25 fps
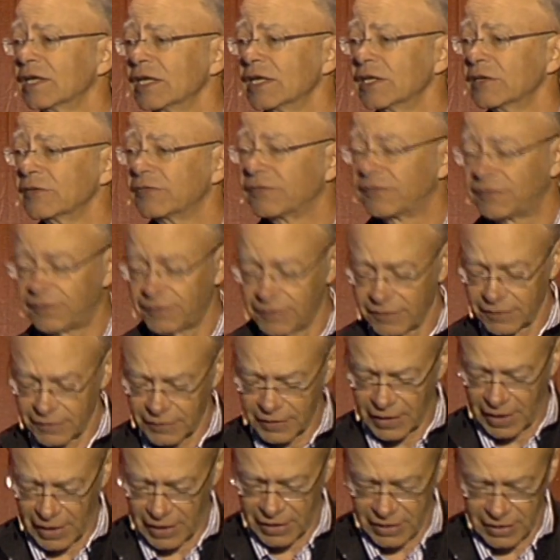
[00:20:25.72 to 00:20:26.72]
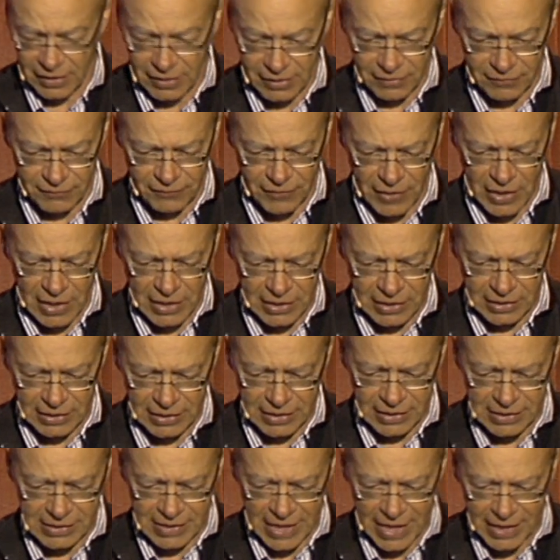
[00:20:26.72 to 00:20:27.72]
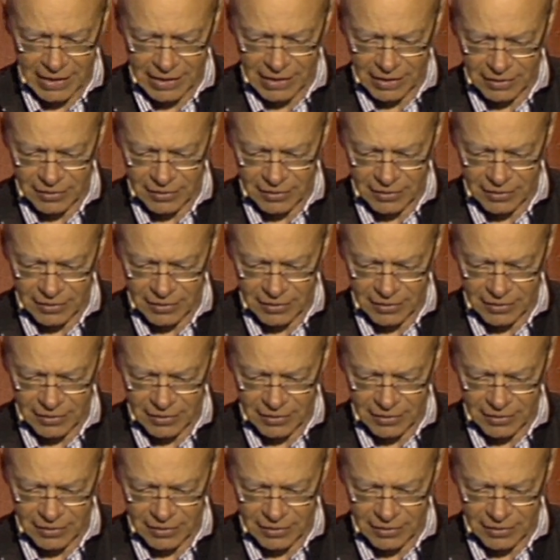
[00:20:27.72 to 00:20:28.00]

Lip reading: if they violently attack